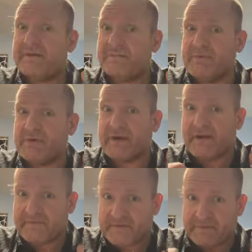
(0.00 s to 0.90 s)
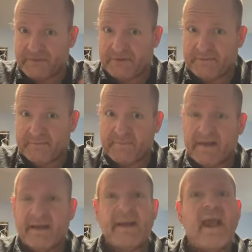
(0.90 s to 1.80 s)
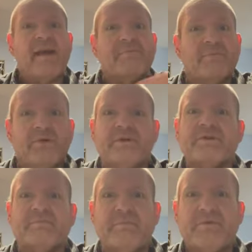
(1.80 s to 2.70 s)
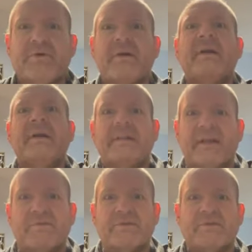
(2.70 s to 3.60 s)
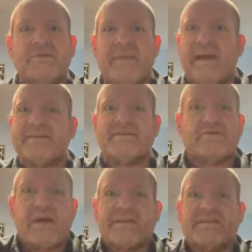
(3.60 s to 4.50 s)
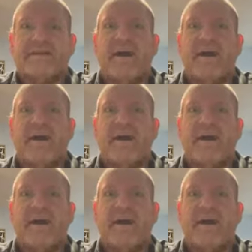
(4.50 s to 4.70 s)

one's more comfortable, and push more like we're doing that stress